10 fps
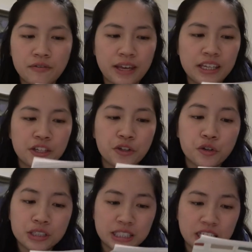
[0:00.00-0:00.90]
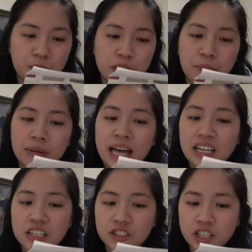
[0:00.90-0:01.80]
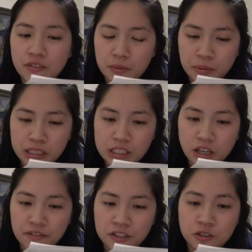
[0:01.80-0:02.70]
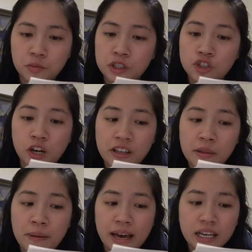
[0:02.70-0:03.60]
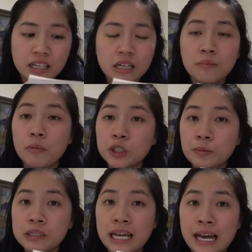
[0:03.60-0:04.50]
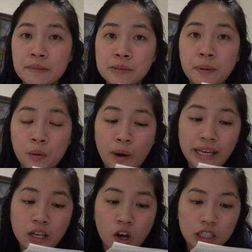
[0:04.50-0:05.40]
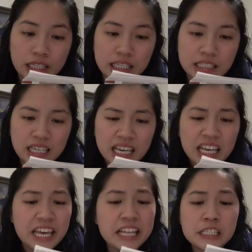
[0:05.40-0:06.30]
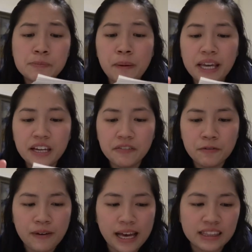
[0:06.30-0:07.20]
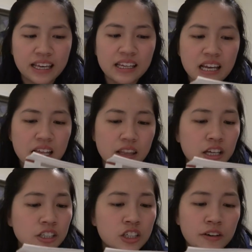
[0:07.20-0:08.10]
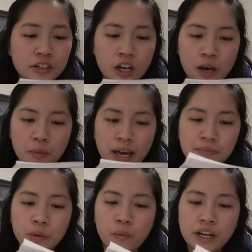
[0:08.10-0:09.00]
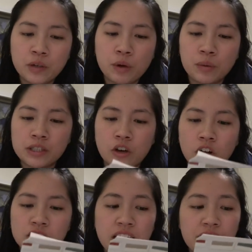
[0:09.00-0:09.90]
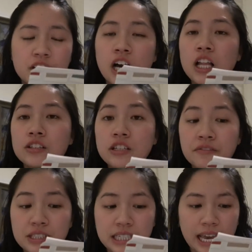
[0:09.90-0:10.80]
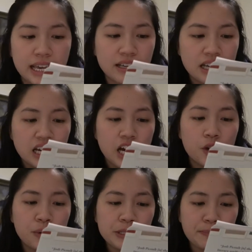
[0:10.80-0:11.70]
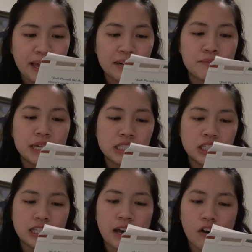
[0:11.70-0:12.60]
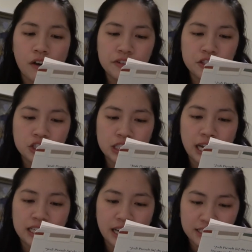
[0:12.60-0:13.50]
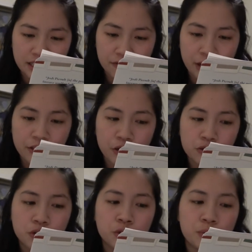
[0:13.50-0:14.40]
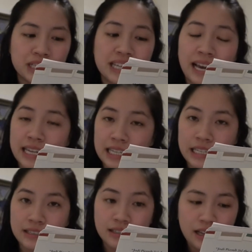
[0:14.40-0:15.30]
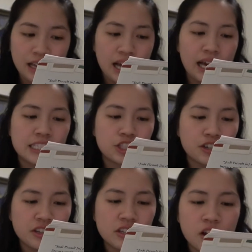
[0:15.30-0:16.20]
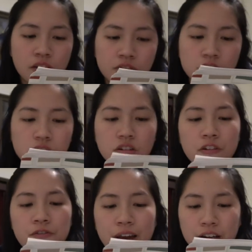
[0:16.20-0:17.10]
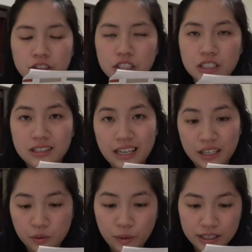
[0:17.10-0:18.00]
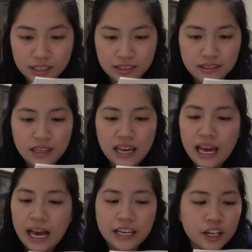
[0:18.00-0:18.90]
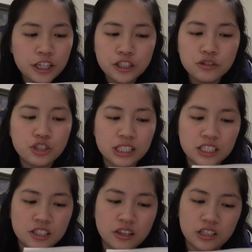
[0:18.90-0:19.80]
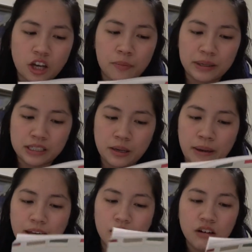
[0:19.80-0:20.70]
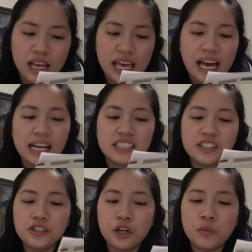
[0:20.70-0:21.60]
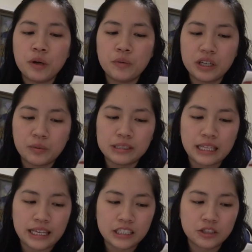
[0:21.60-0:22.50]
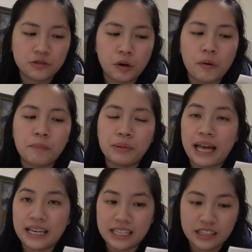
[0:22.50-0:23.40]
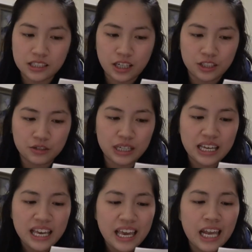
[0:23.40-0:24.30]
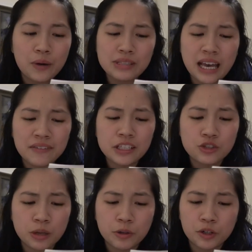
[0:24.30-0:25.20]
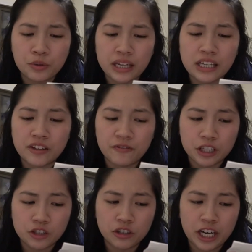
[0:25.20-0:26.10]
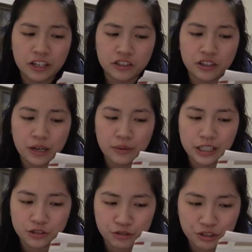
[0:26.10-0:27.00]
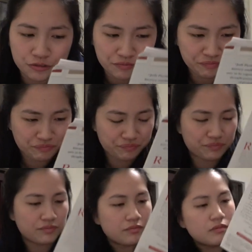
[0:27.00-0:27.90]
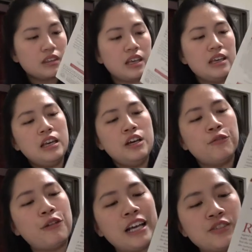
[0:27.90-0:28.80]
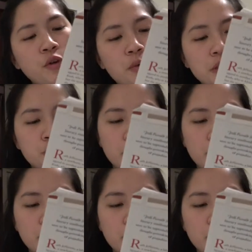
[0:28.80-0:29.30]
event in New York City when a black undercover police officer was shot in the back, multiple times by white colleagues, in spite of the fact that the undercover cop had been wearing what was called the color of the day, a wristband meant to allow officers to identify those who were in hiding. I started the novel, foundered, and quit. I couldn't do justice to the topic somehow. I didn't know what it was like to grow up black in this country, and I was having trouble creating a fictional character that rang true. Flash forward